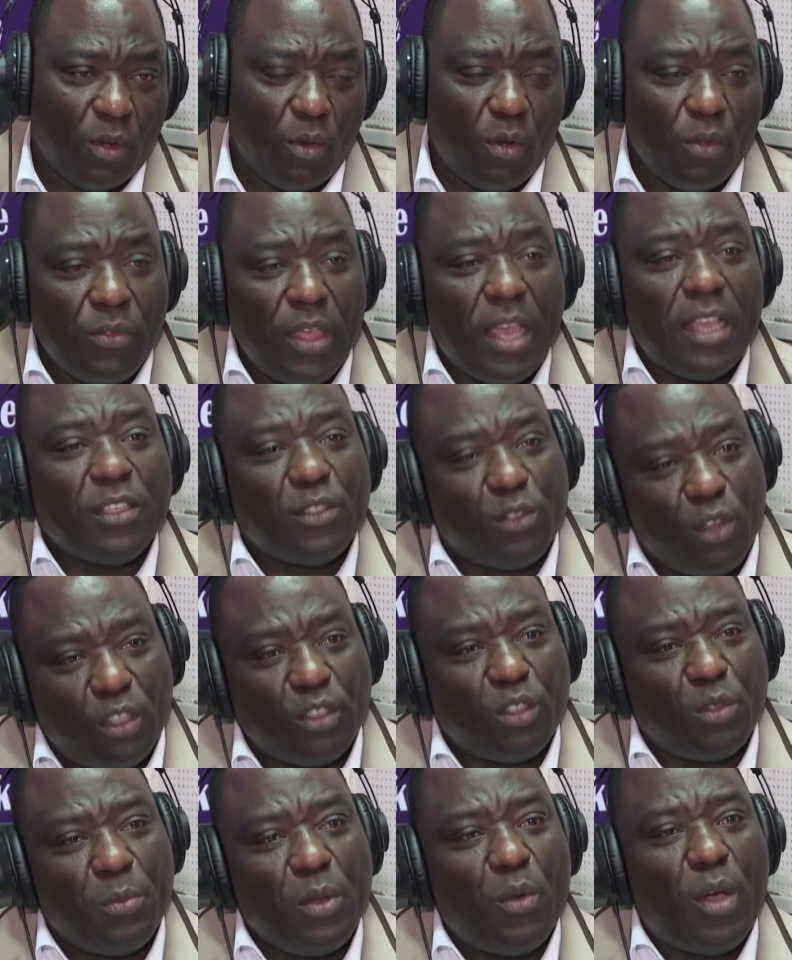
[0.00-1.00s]
They
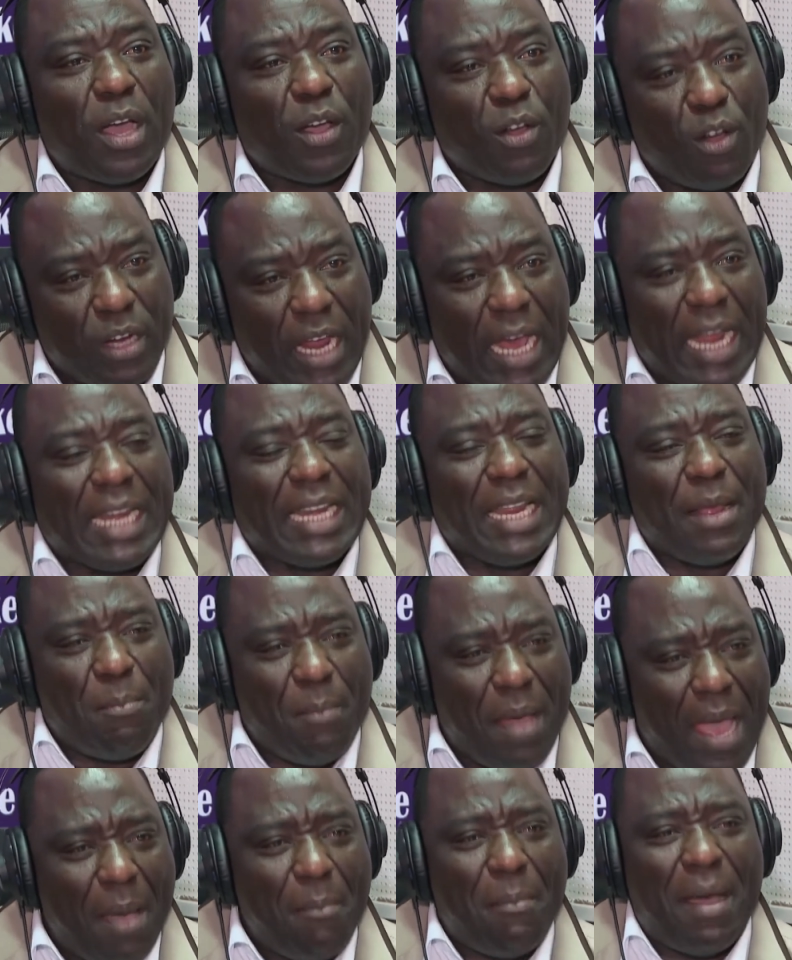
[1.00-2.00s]
chose to be Wakora.
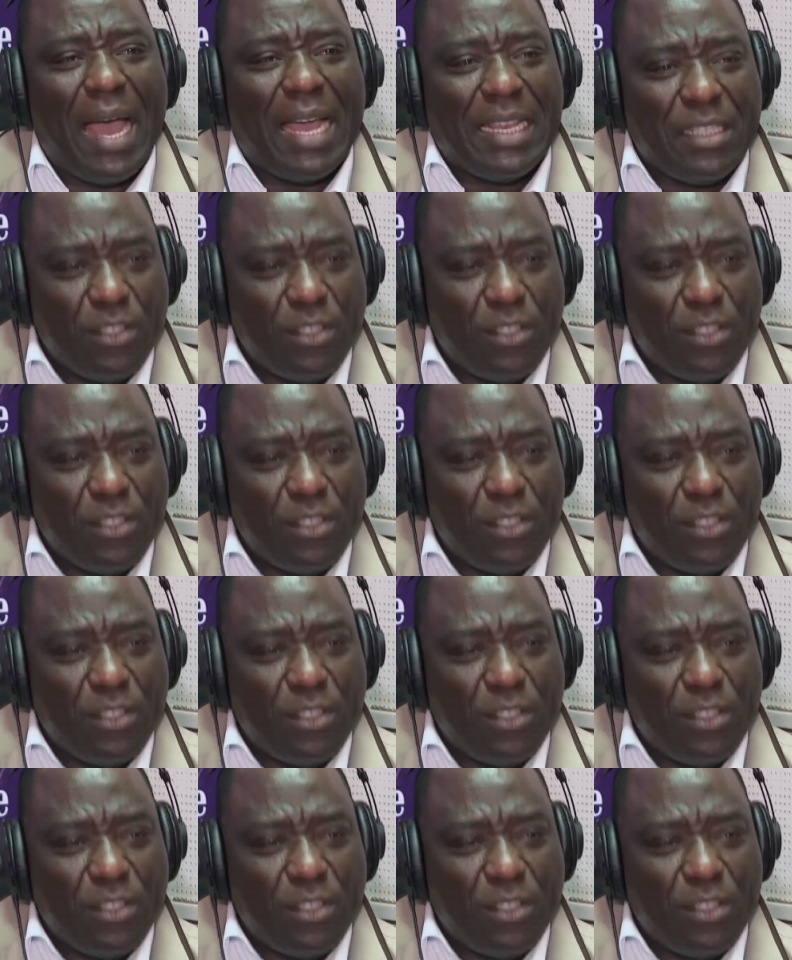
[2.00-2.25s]
Remember